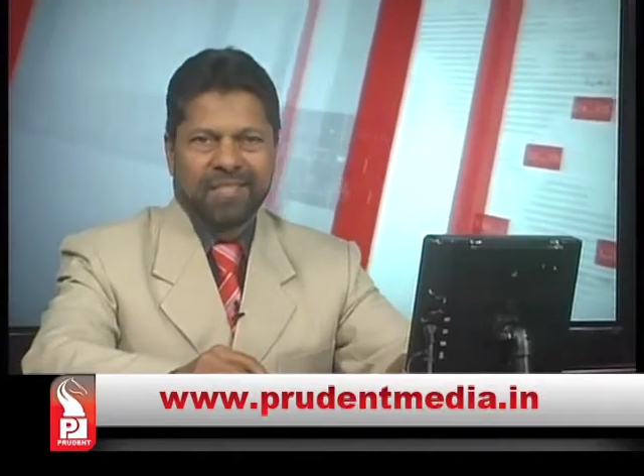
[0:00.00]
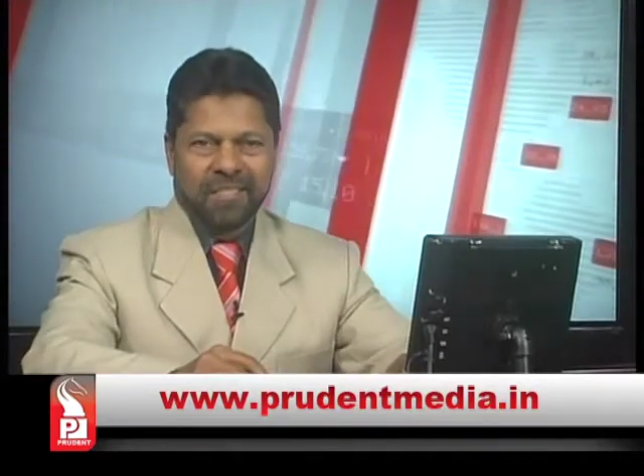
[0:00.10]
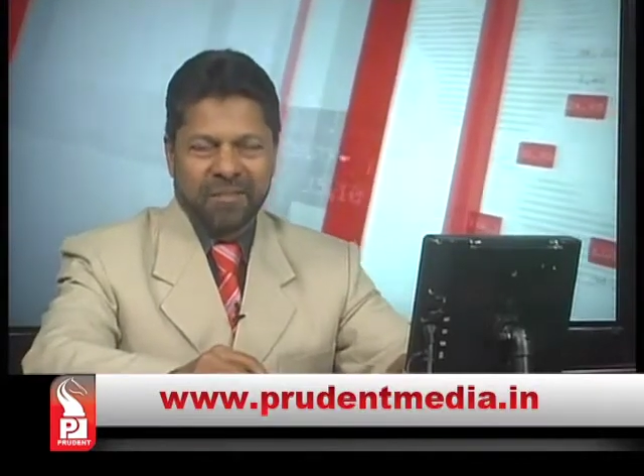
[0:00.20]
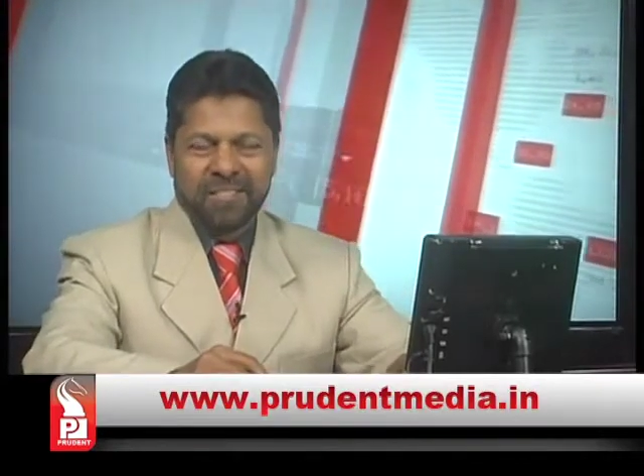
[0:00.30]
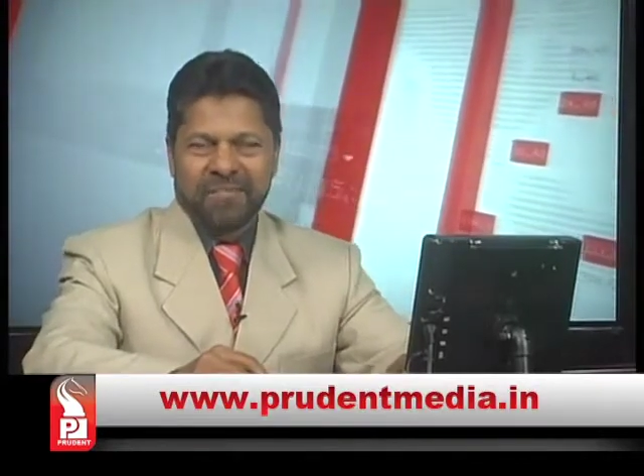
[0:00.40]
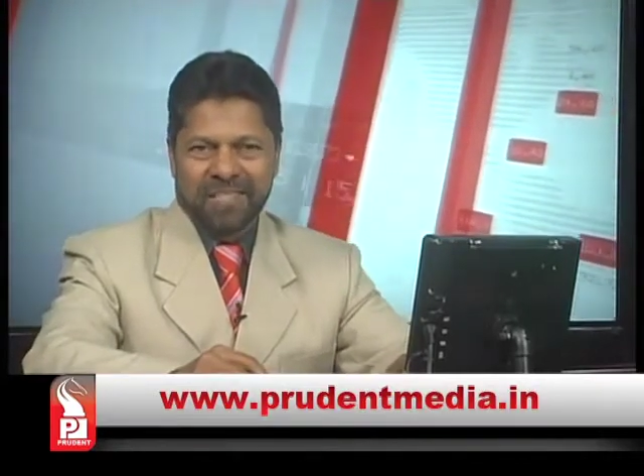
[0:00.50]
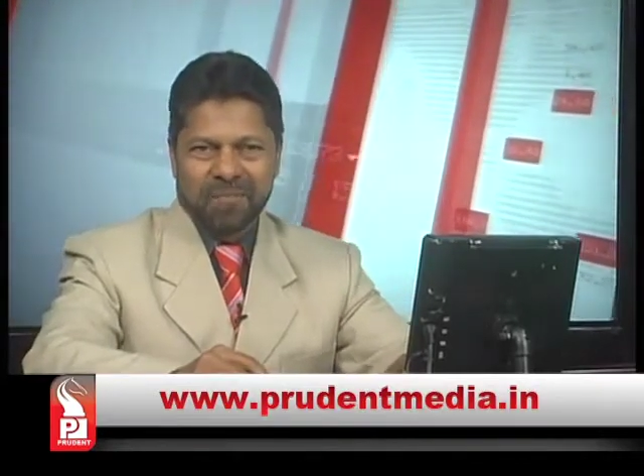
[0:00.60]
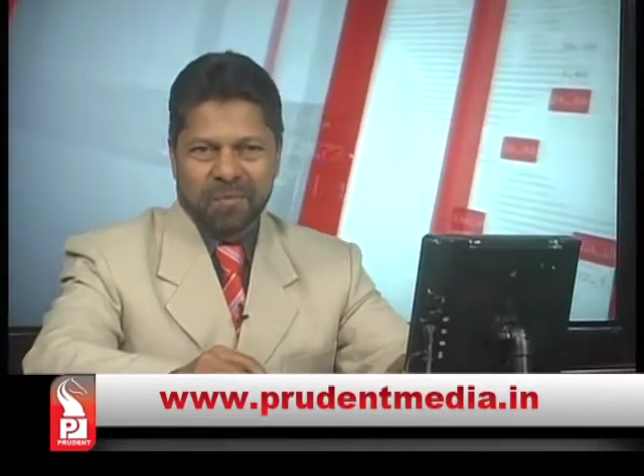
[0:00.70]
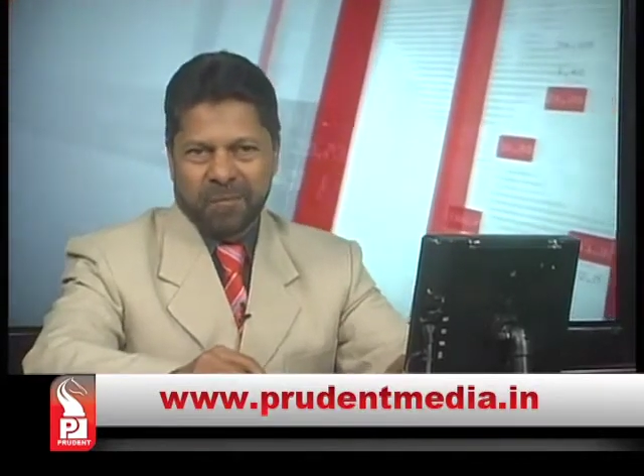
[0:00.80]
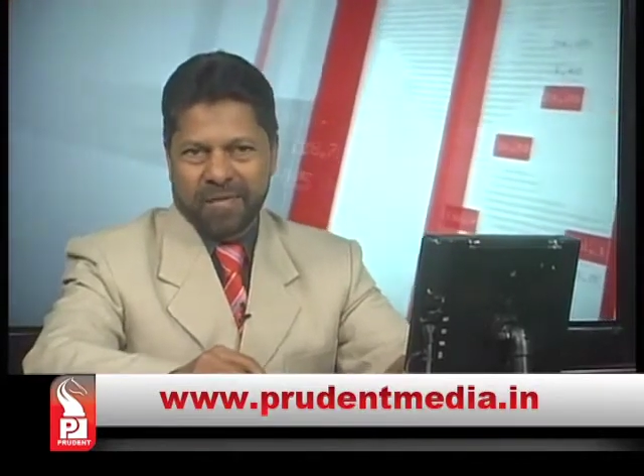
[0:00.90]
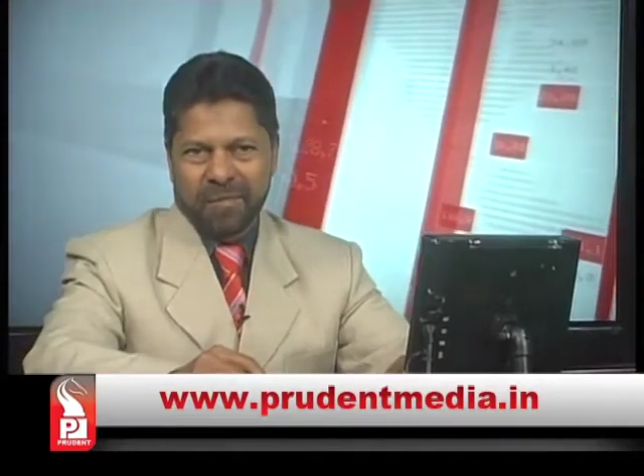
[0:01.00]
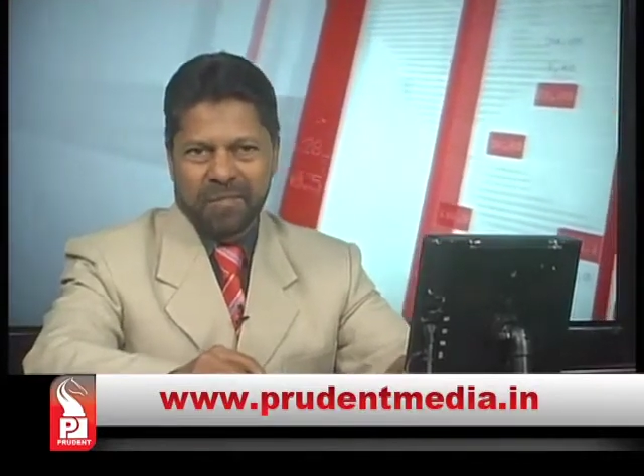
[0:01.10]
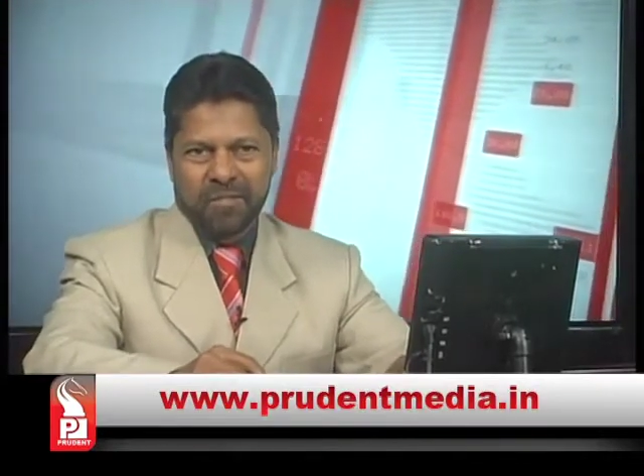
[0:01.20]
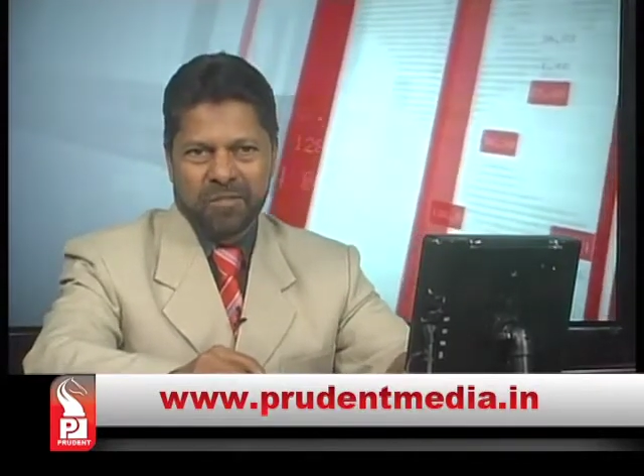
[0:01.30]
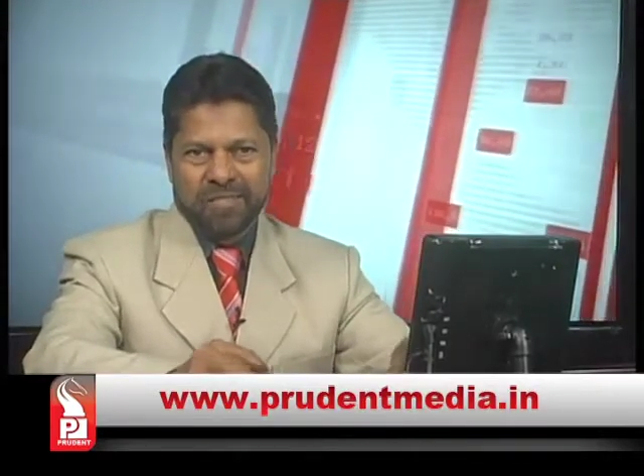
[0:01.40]
Hello and welcome to
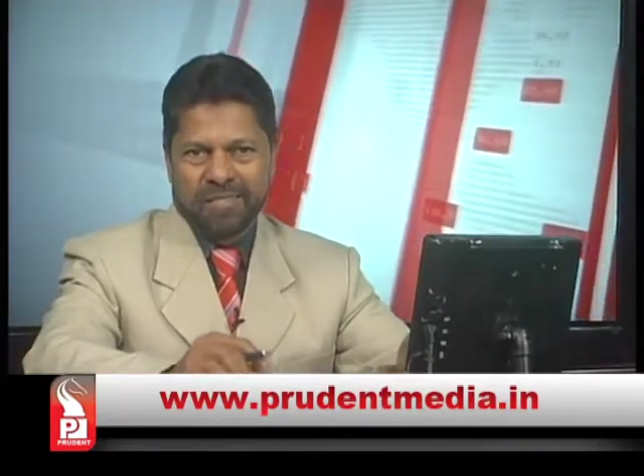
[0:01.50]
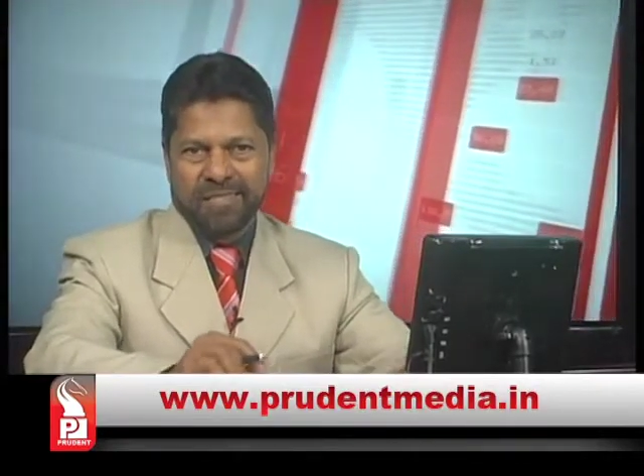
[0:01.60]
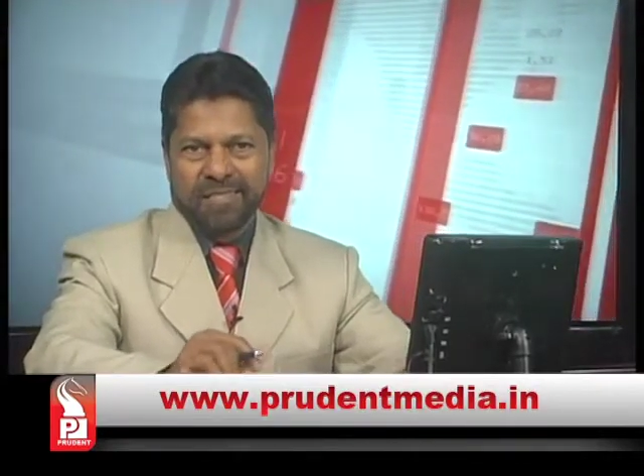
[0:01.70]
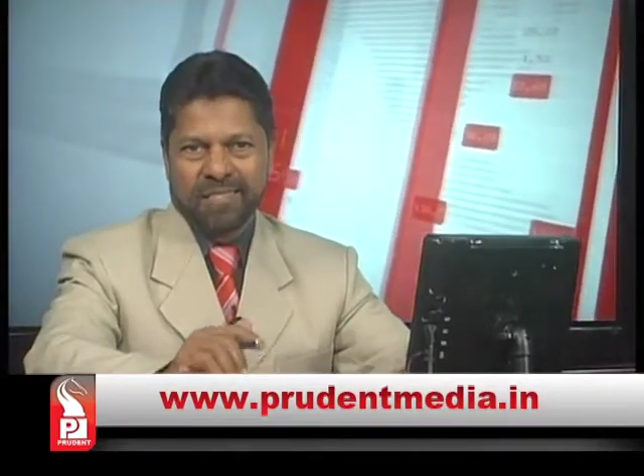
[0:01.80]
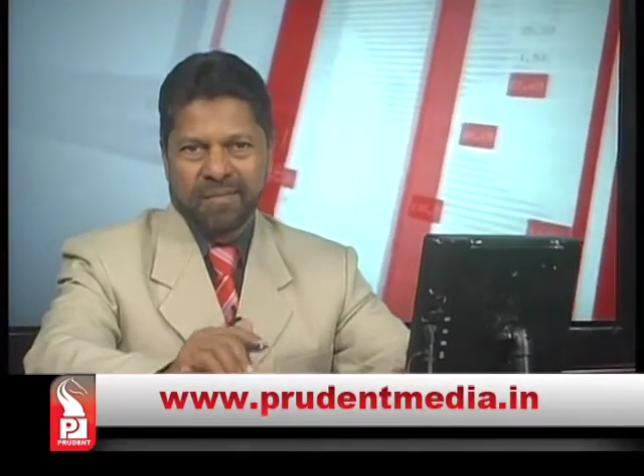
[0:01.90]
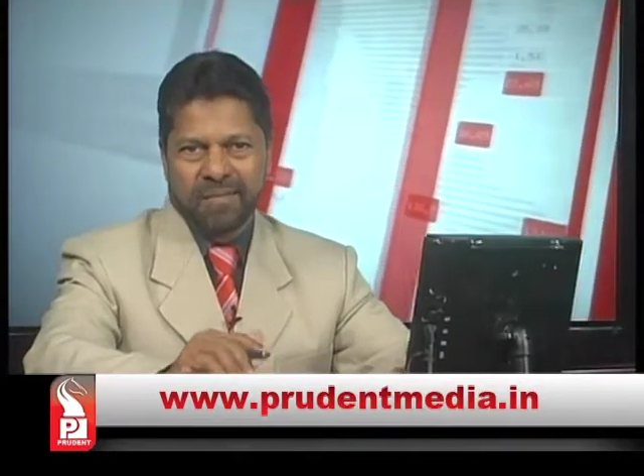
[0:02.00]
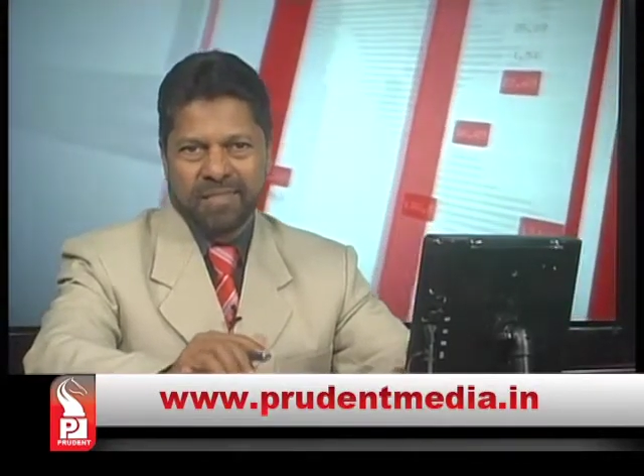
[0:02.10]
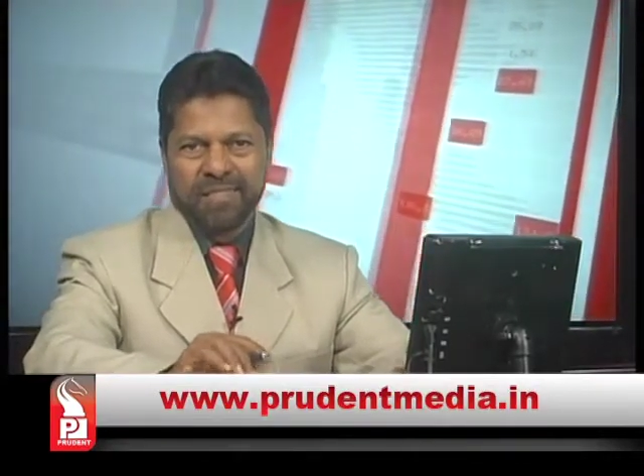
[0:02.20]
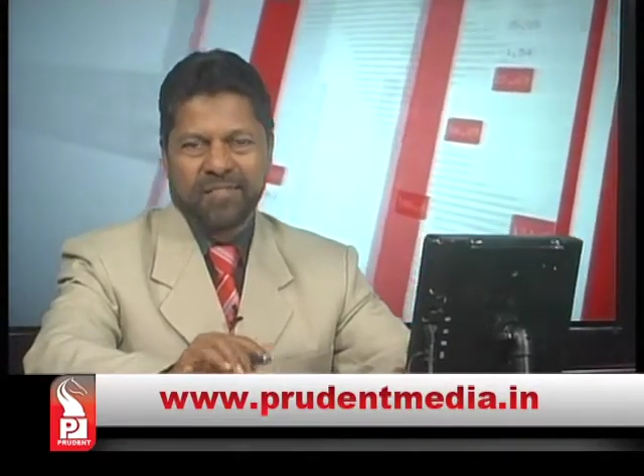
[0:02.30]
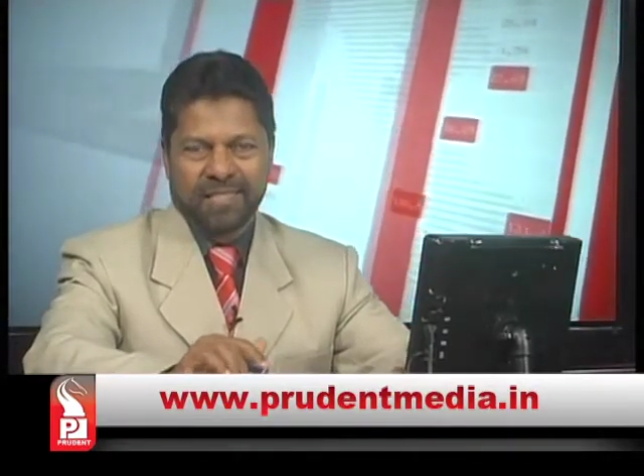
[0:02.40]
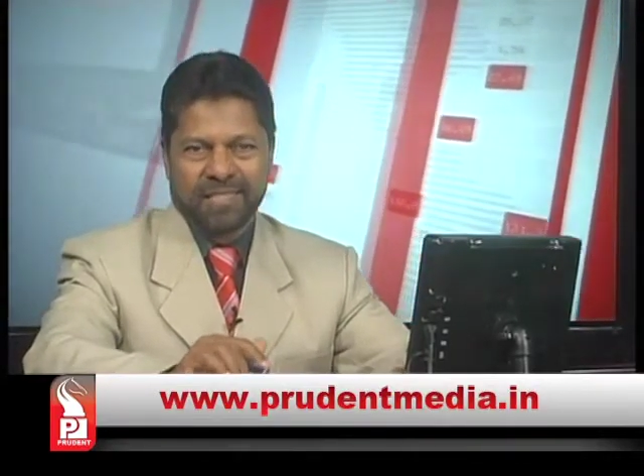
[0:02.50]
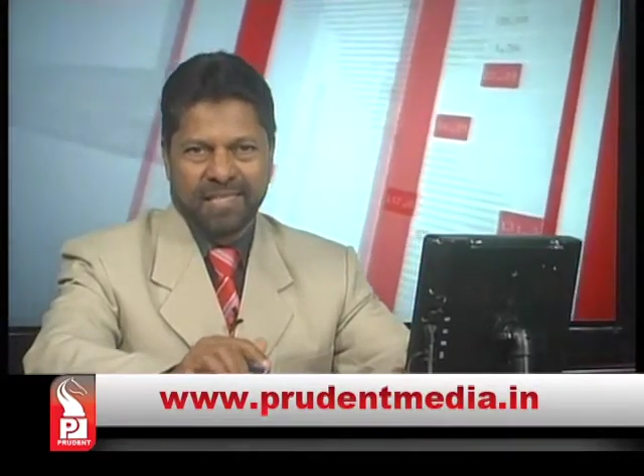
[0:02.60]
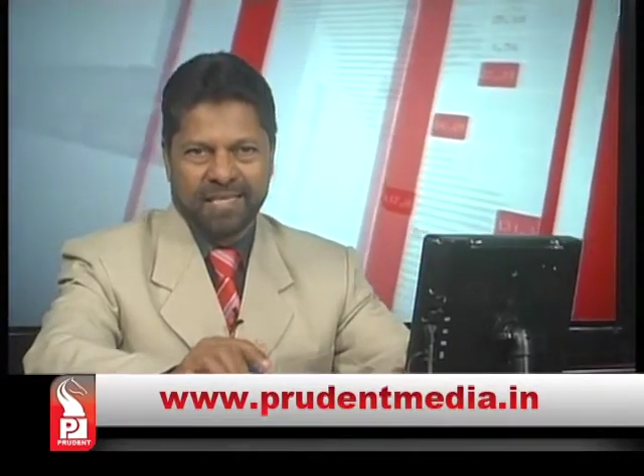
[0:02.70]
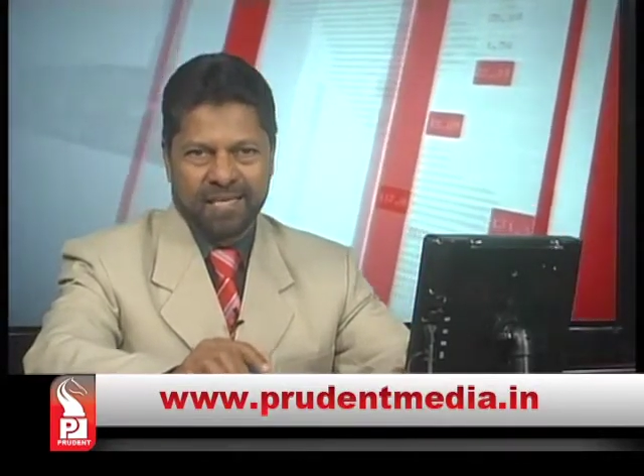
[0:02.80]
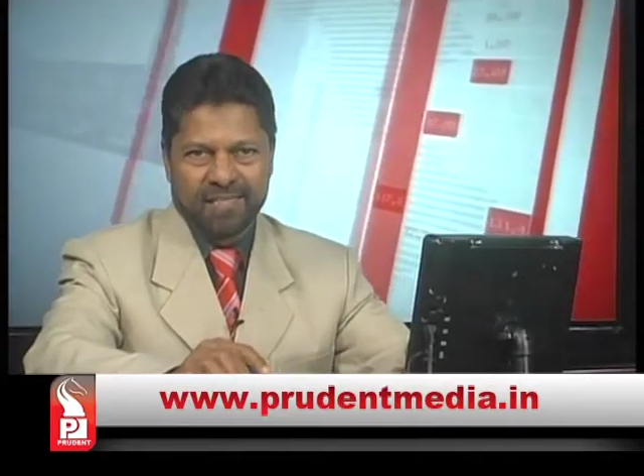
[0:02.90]
Prime News. Now, a look at the
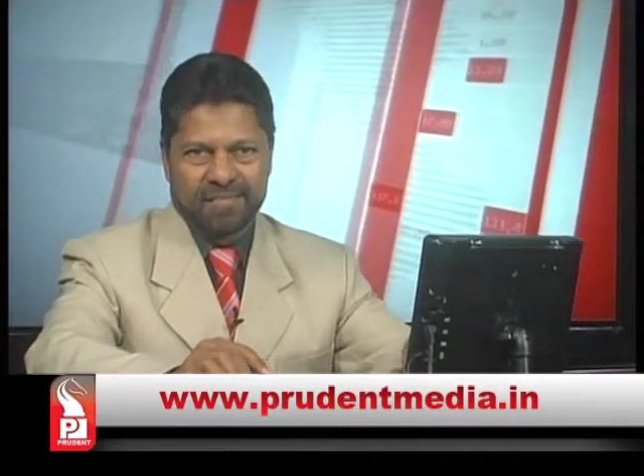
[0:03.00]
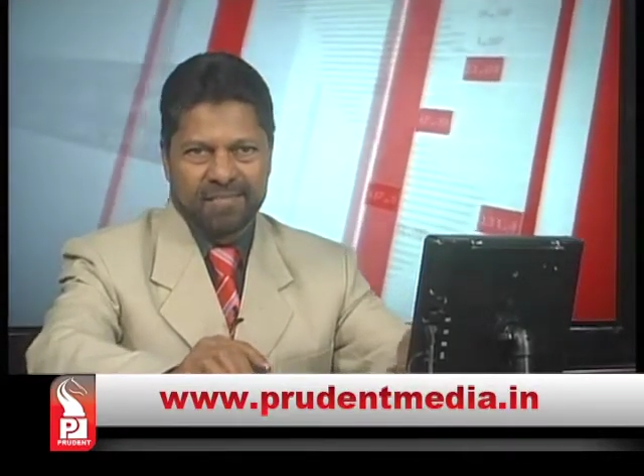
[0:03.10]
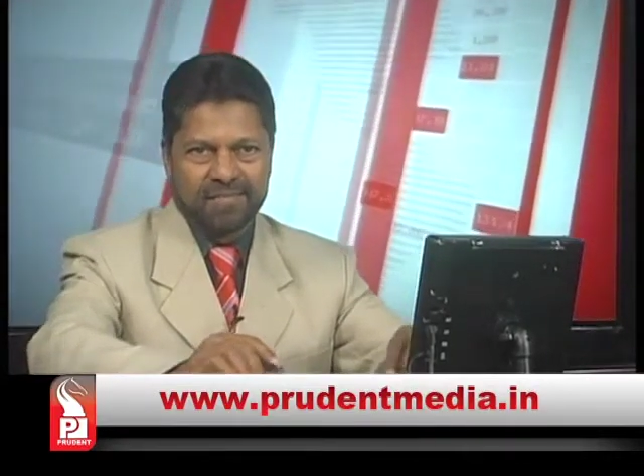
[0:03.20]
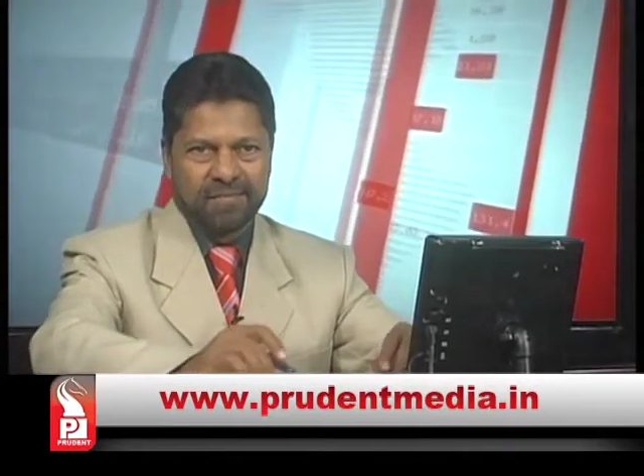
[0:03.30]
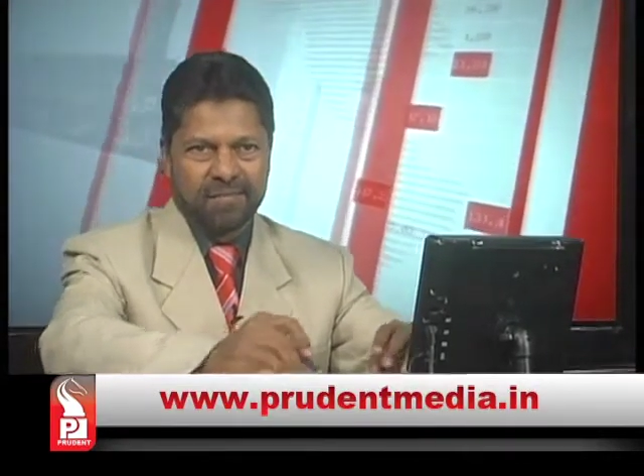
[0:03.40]
headlines.